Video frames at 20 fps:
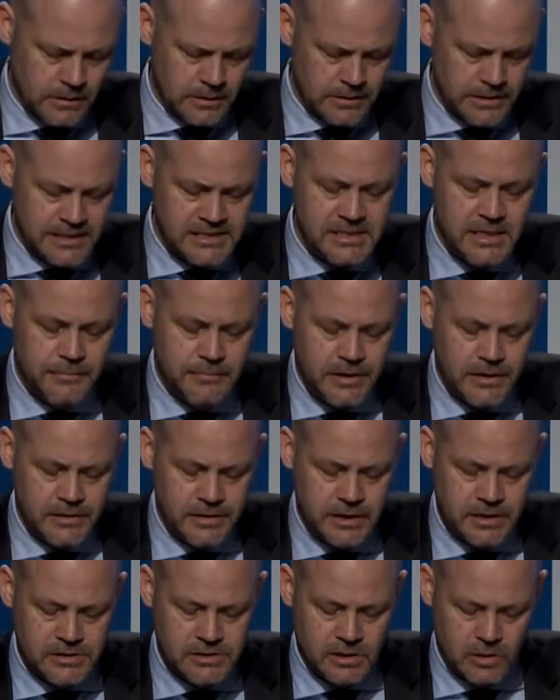Latin
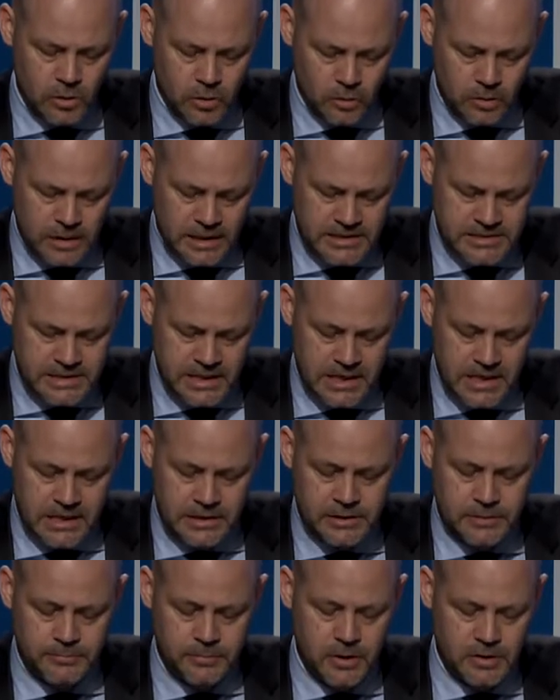America as a whole has
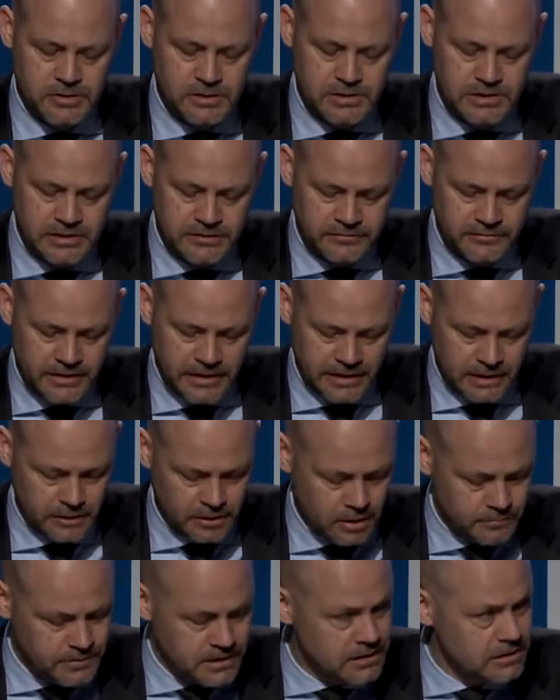had a positive
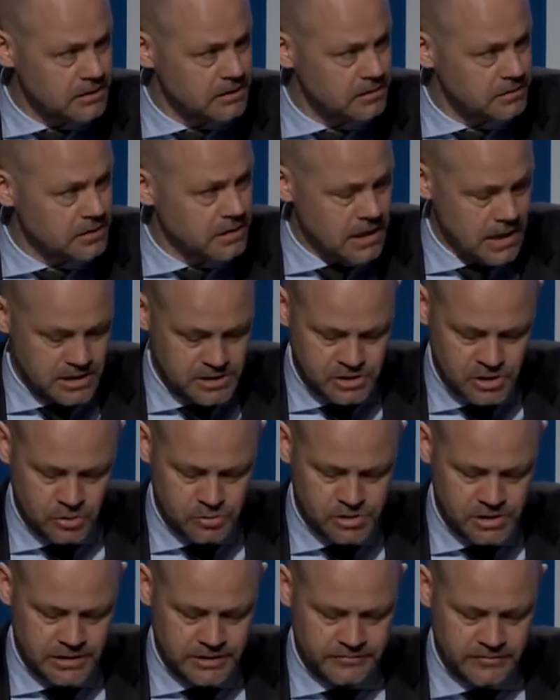economic and
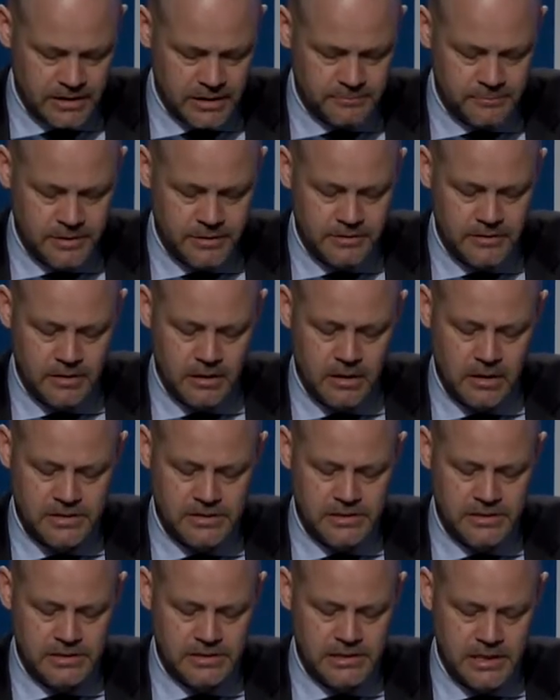social development the
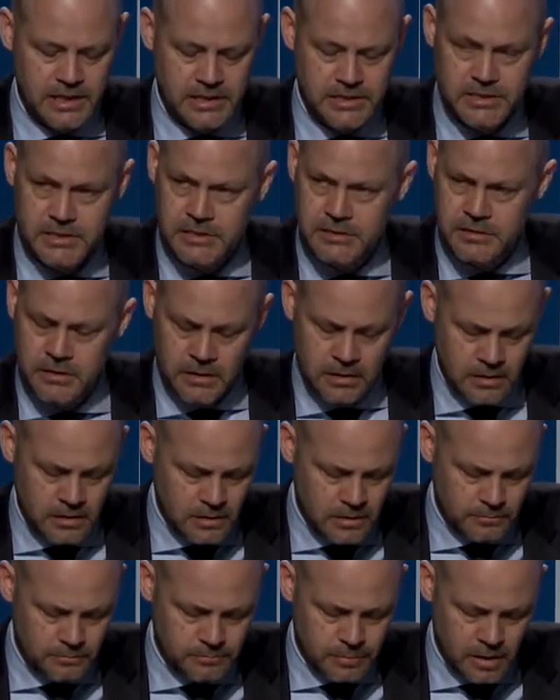last decades.
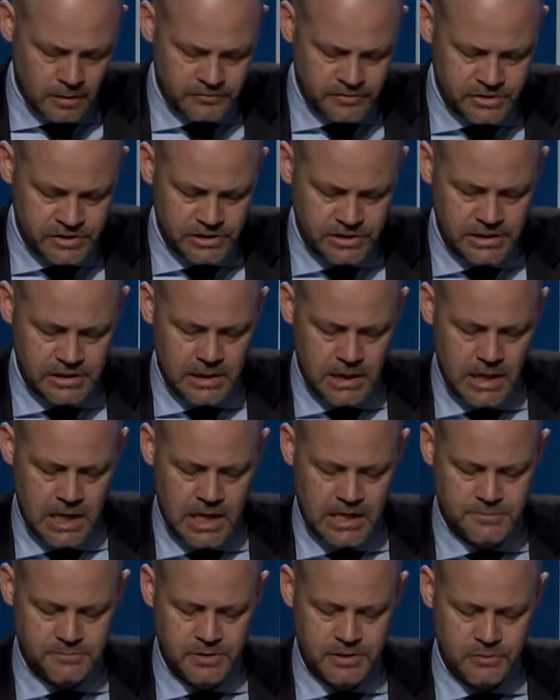Poverty
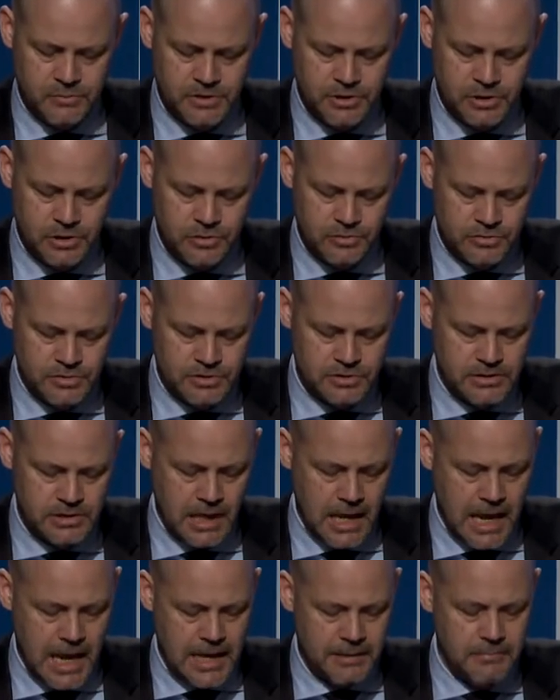has been reduced,
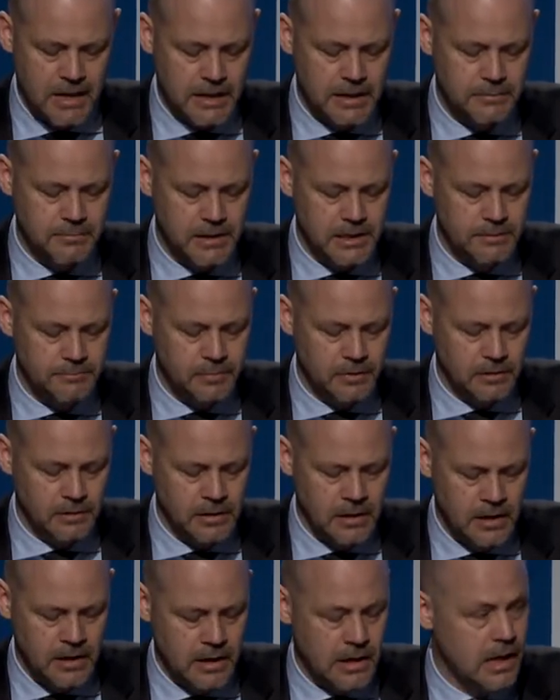and many
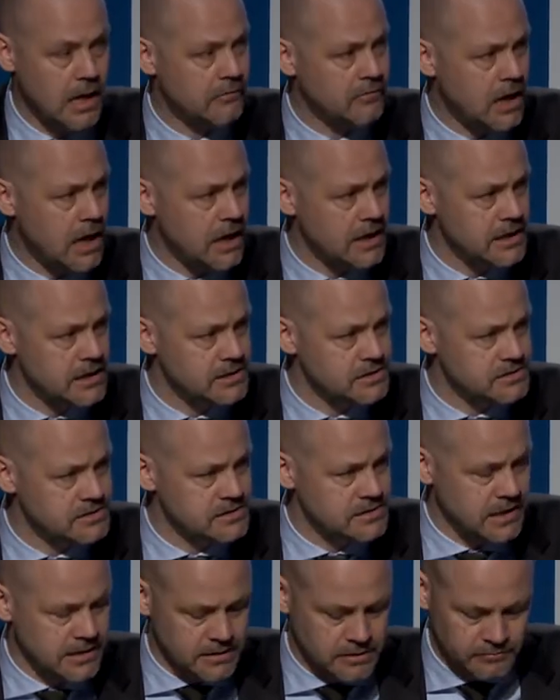people have a higher
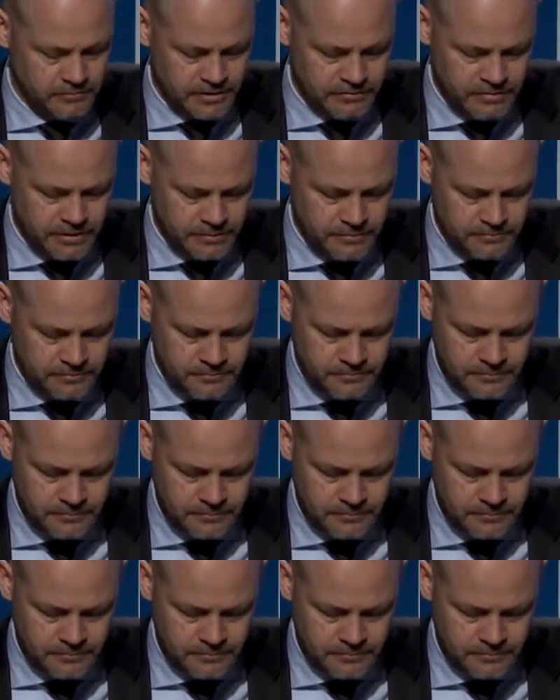standard of living.